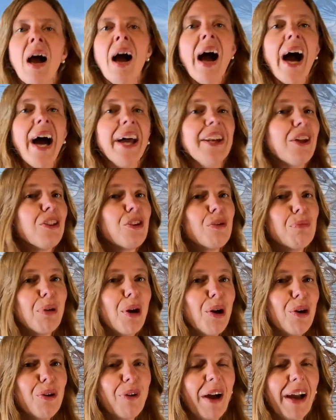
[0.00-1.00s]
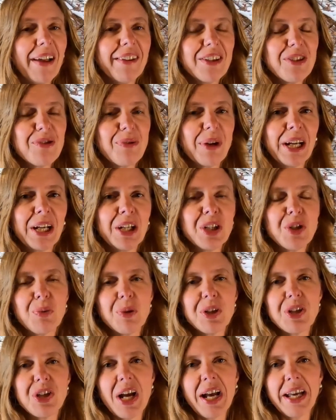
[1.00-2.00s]
Another pro of Highlands Ranch,
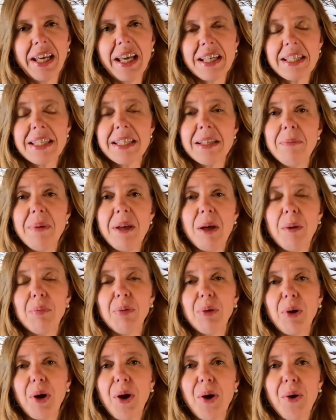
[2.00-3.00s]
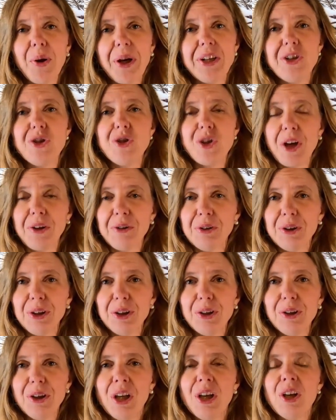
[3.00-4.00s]
which I guess it'd be a pro in
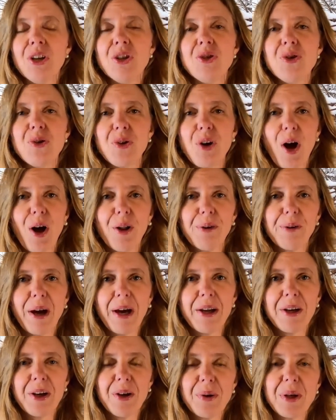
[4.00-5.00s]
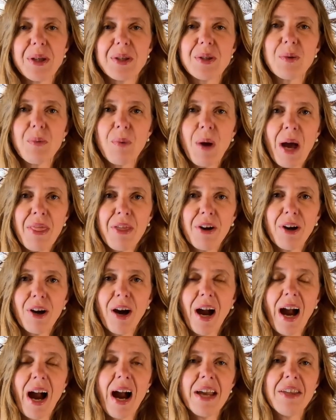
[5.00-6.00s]
general to Colorado, is the
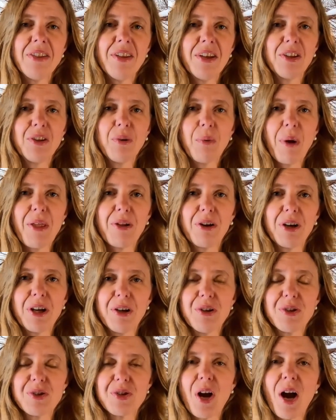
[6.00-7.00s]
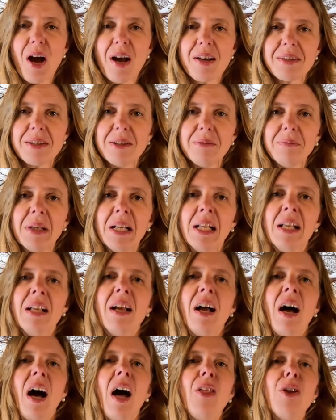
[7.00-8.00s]
weather. I think the weather here is awesome.
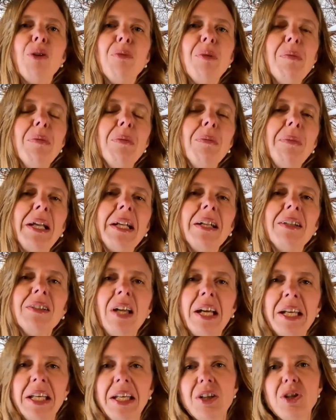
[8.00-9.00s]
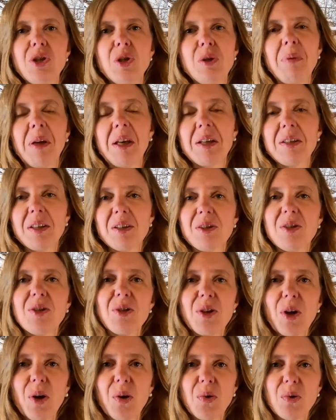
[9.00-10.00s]
Other people might not like it just because it
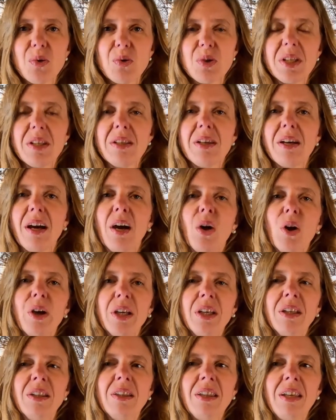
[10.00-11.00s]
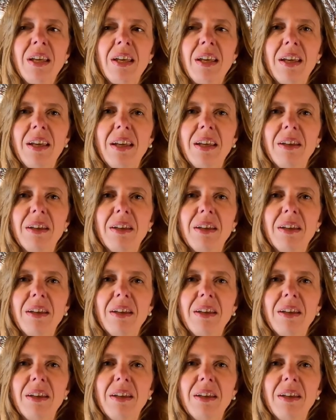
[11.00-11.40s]
snows in the